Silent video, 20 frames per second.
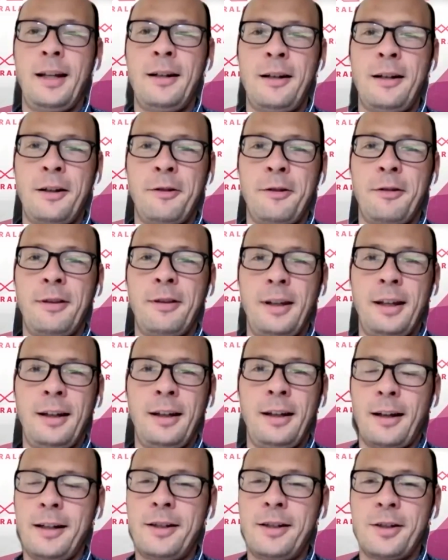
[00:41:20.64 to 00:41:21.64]
And then another
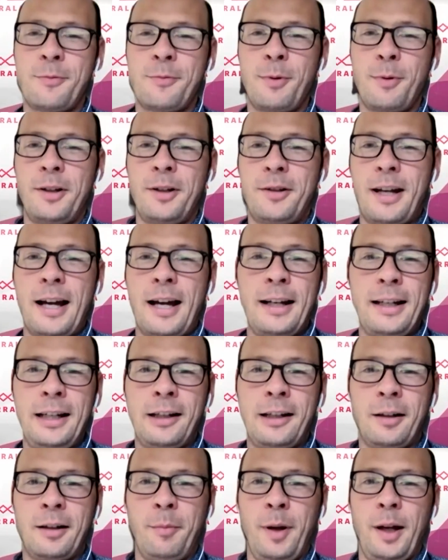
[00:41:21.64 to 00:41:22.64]
thing I just wanted to
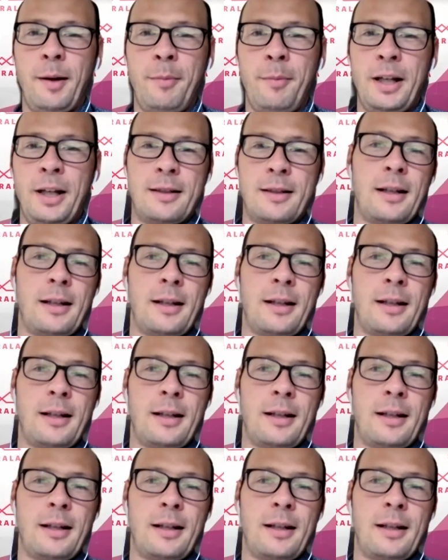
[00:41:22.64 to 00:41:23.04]
add here,